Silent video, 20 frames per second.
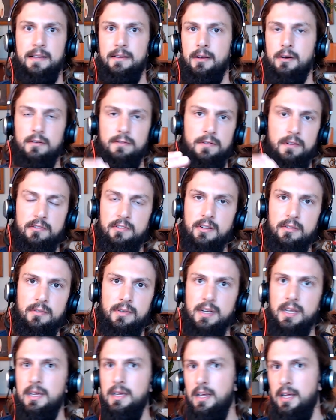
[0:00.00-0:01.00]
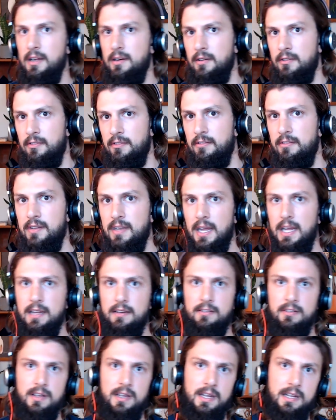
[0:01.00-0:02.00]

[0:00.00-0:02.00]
a facility in a state,